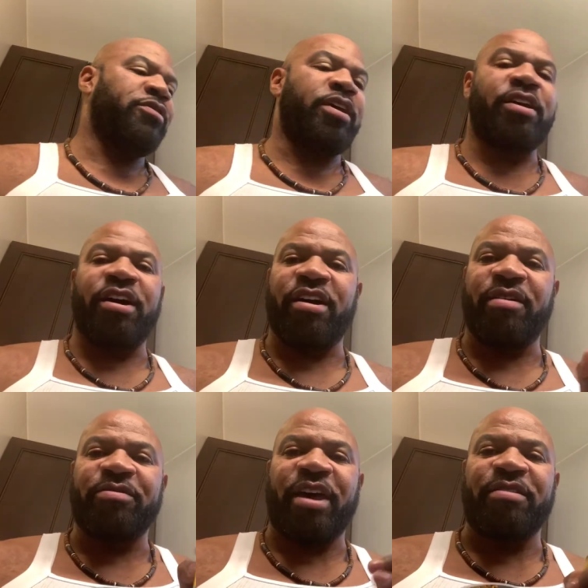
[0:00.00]
St.
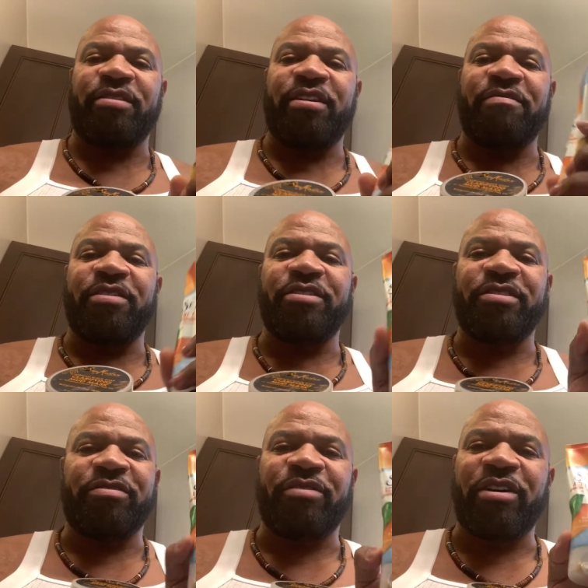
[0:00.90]
Ives. I love this.
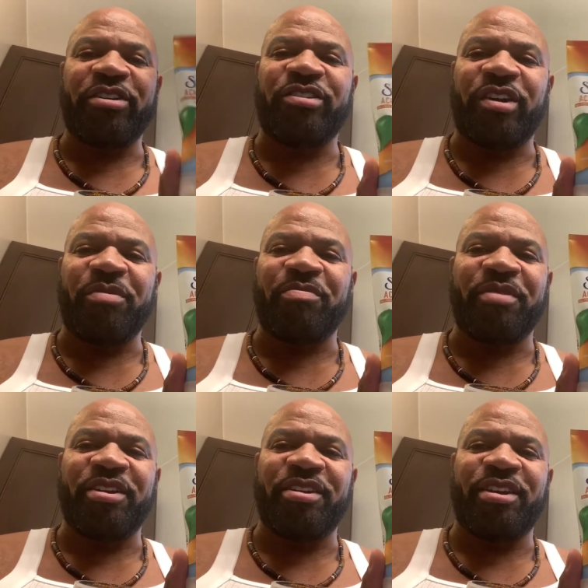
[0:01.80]
It's very cheap,
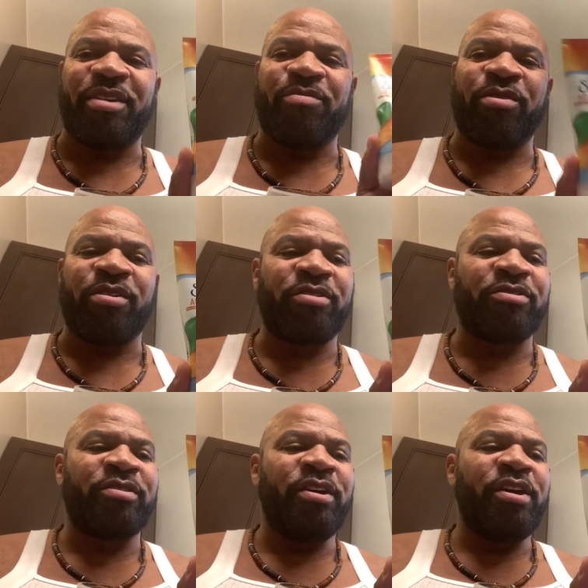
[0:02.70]
but it works.